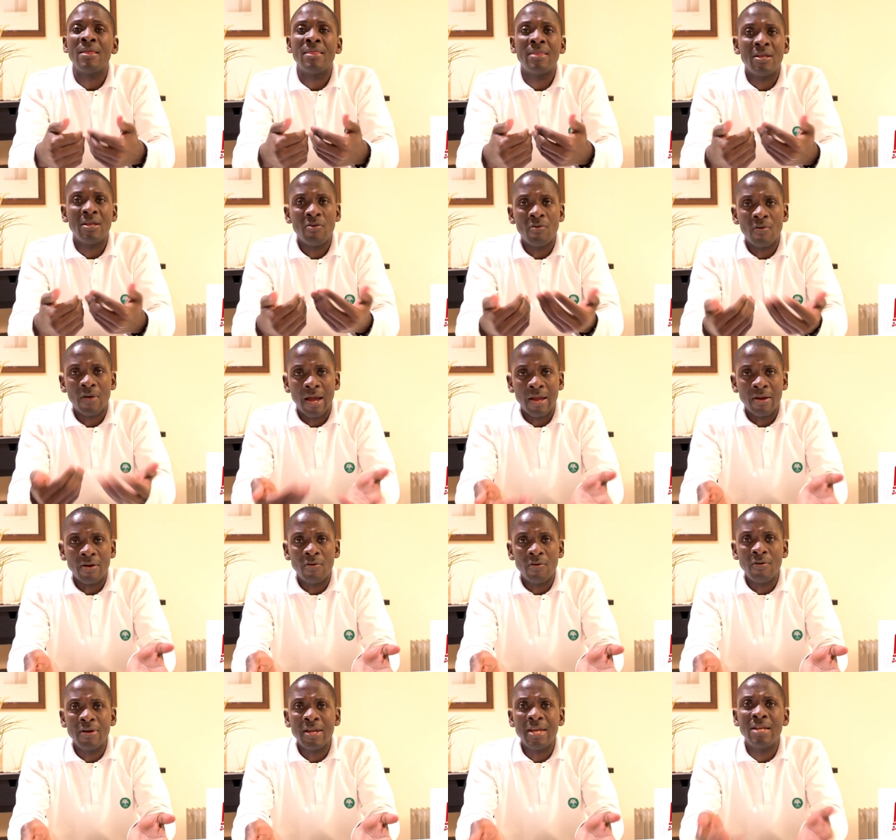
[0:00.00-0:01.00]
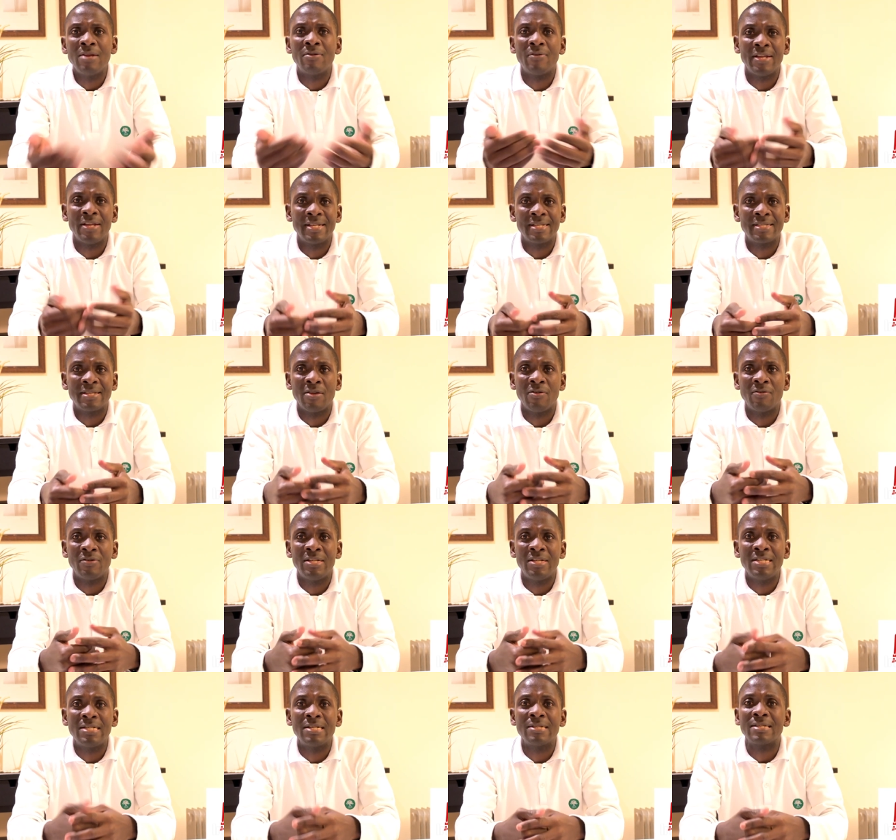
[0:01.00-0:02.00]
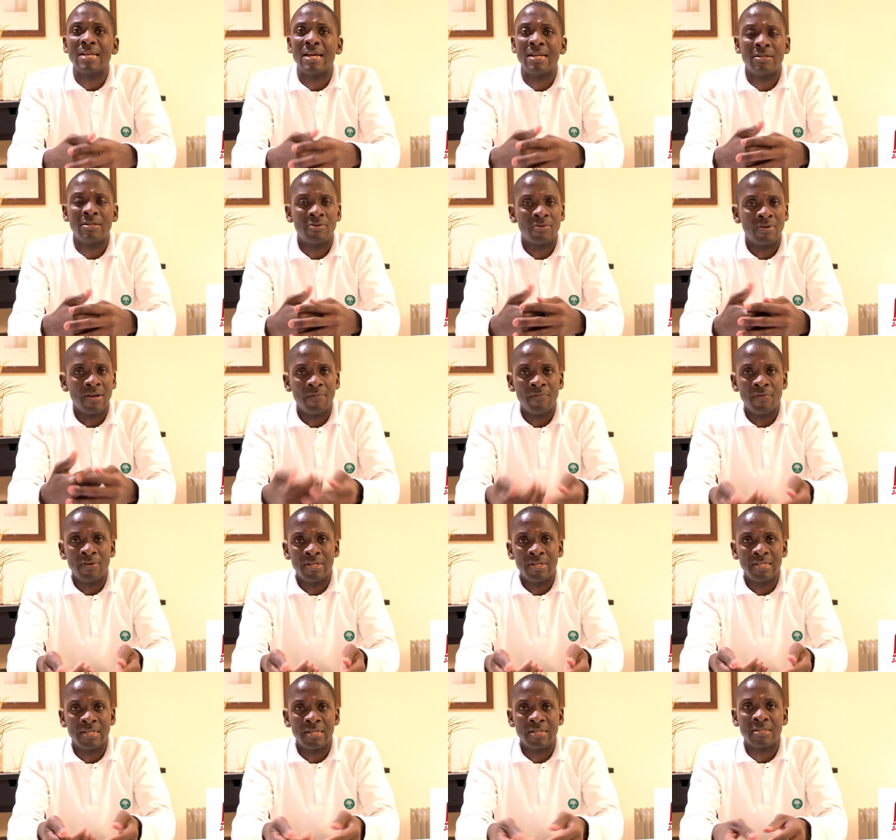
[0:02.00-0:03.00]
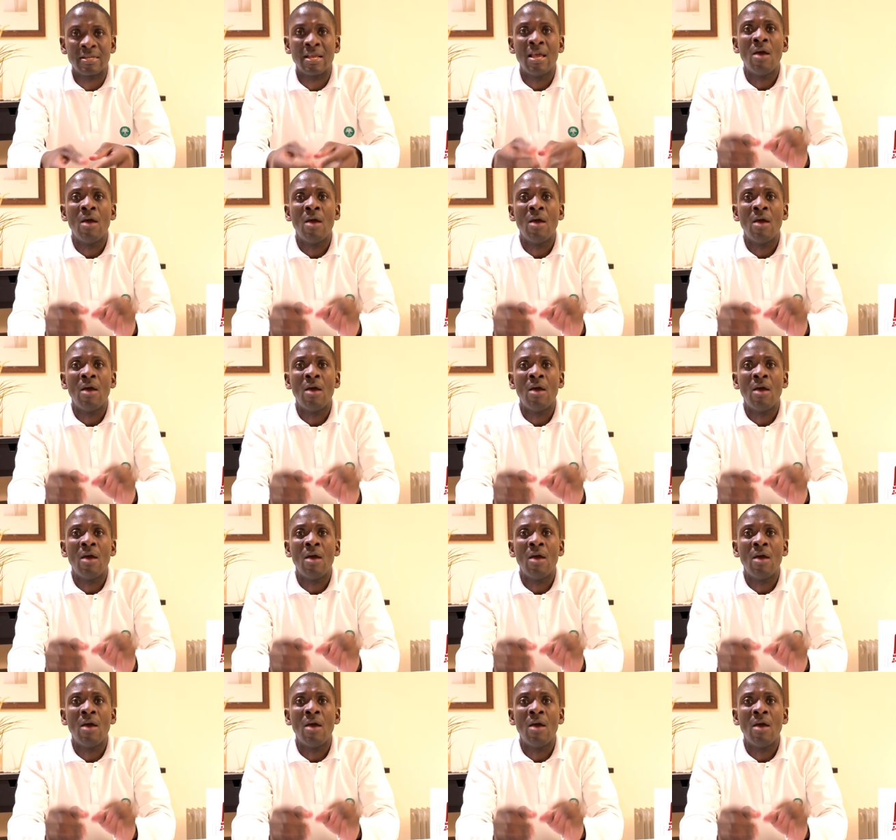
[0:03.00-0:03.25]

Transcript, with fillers: then you can log in, register your details and it will have your details.